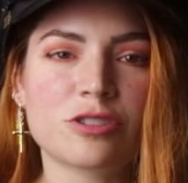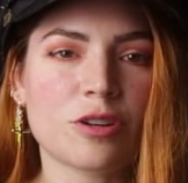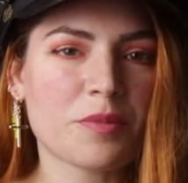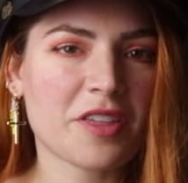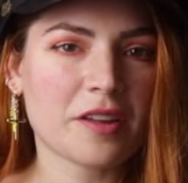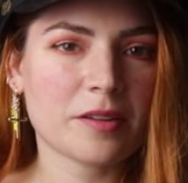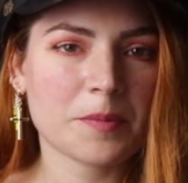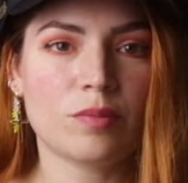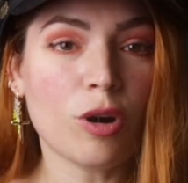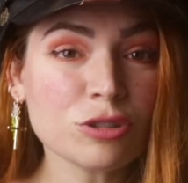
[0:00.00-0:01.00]
something?
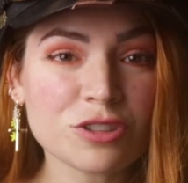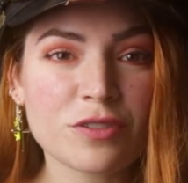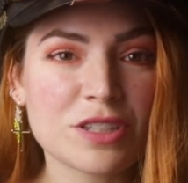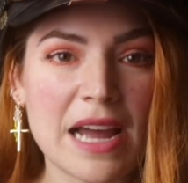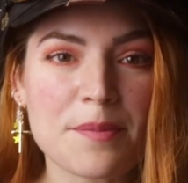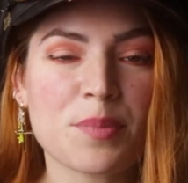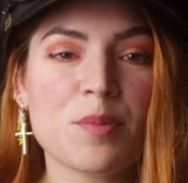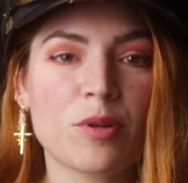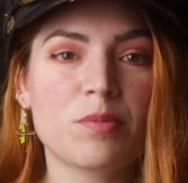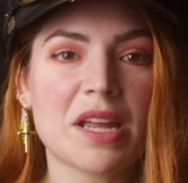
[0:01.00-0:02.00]
Most of the time,
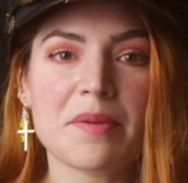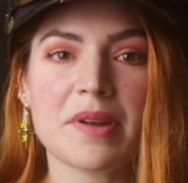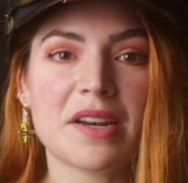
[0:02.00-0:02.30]
people blame